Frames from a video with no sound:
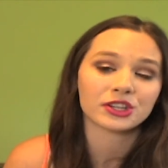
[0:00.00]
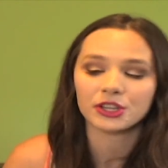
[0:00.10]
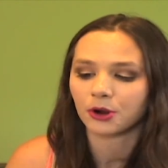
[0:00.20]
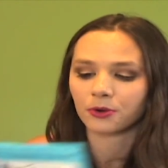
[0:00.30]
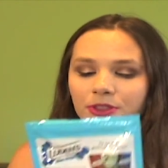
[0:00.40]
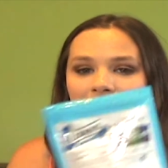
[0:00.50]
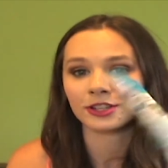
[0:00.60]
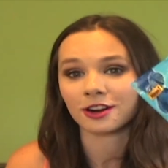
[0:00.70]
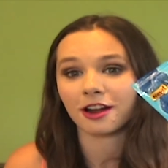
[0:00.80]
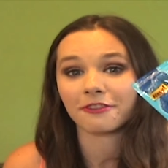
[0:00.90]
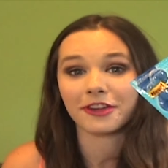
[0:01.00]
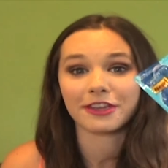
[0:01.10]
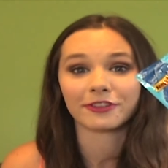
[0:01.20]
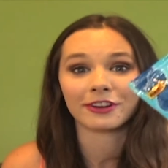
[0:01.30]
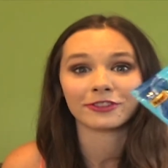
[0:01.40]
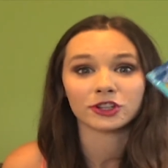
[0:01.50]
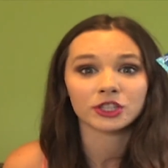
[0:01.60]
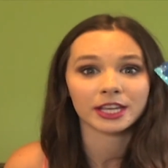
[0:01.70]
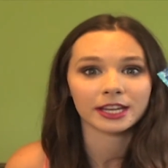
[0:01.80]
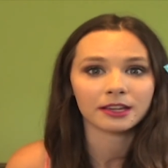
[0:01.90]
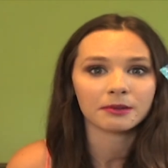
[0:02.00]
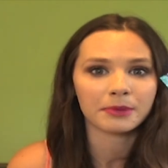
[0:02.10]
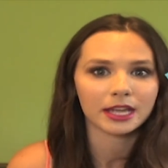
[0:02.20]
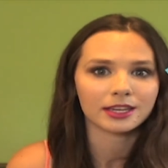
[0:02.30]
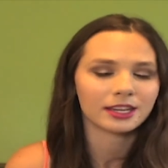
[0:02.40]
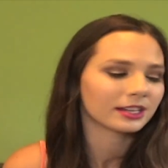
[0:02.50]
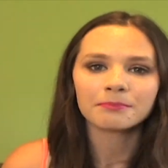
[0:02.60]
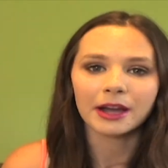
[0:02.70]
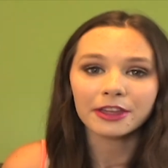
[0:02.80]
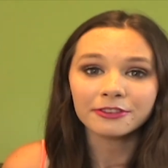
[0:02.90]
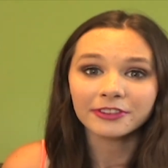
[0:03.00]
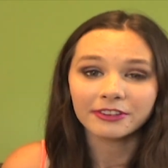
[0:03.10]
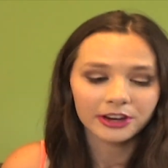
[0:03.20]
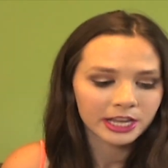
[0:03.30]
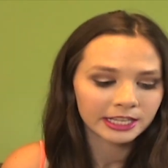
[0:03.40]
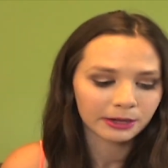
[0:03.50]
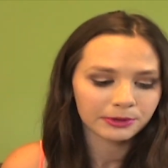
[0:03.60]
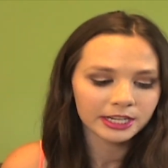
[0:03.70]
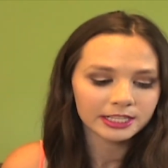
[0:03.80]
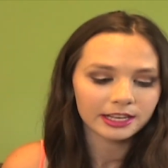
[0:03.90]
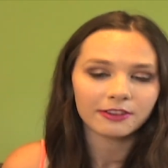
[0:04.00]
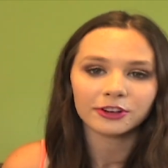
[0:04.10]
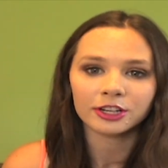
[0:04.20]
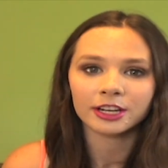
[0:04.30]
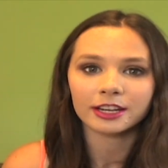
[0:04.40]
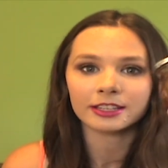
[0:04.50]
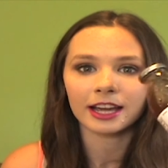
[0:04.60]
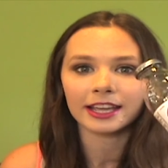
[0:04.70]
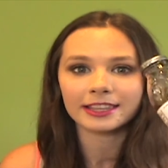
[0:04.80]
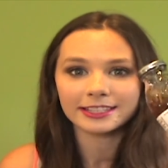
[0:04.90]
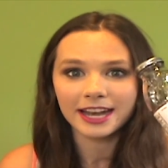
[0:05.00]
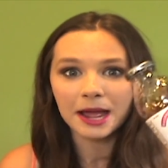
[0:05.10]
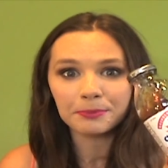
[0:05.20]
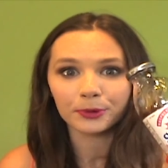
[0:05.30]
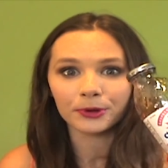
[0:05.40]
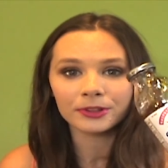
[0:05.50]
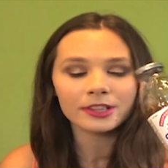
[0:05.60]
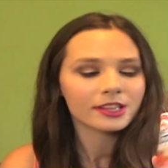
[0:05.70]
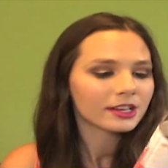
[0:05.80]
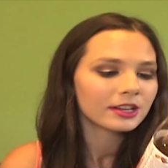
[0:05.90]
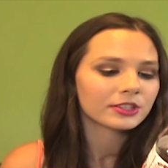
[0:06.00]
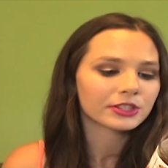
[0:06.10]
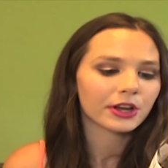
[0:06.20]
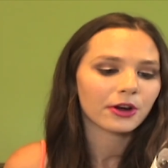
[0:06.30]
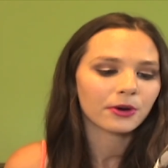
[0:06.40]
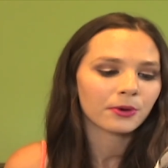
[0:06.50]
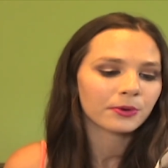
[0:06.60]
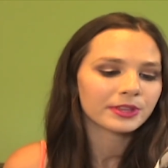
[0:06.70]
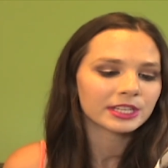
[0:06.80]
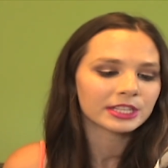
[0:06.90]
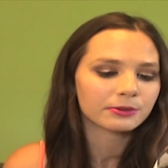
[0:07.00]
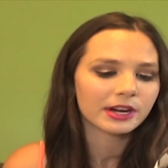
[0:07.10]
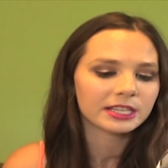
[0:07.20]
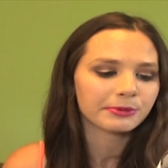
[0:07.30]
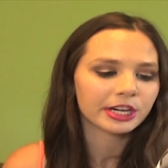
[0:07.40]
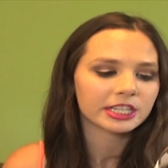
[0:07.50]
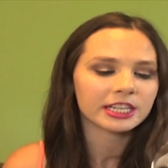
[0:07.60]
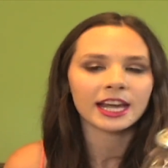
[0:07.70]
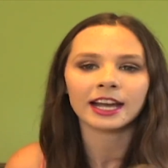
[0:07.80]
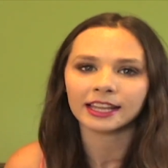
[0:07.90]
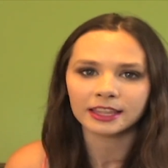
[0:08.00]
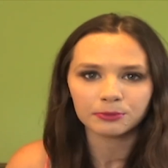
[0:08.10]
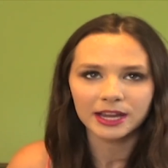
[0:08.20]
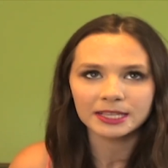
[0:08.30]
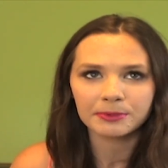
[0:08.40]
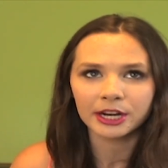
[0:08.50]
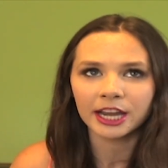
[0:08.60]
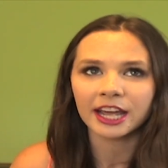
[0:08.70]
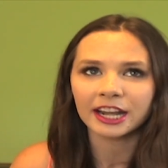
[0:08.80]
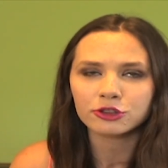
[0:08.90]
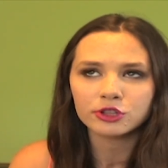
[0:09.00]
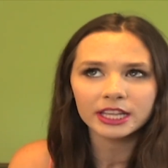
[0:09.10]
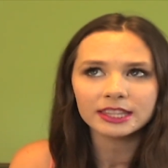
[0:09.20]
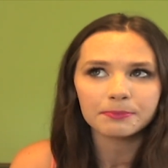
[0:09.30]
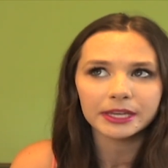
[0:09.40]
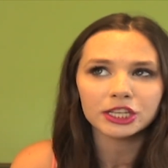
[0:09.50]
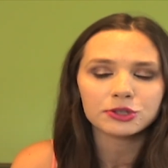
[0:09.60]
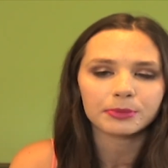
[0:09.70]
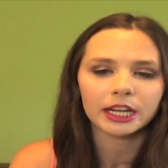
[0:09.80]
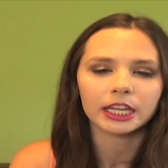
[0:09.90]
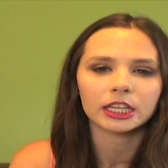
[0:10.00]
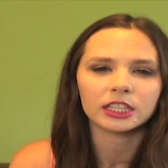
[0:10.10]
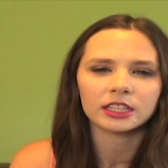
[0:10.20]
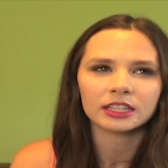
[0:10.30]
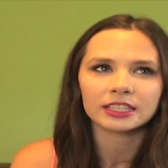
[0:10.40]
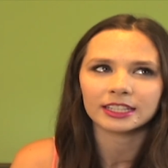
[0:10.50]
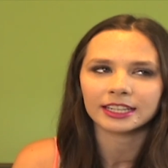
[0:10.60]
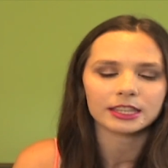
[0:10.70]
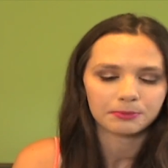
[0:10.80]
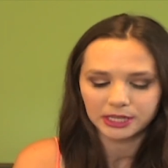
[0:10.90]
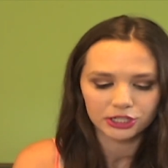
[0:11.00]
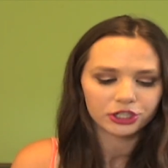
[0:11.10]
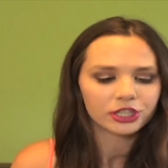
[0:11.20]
So these are a favorite for sick Becky. My other favorite is I rediscovered Diet Snapple. So this is the raspberry tea. I like the raspberry, and I also like the peach, but I didn't get the peach.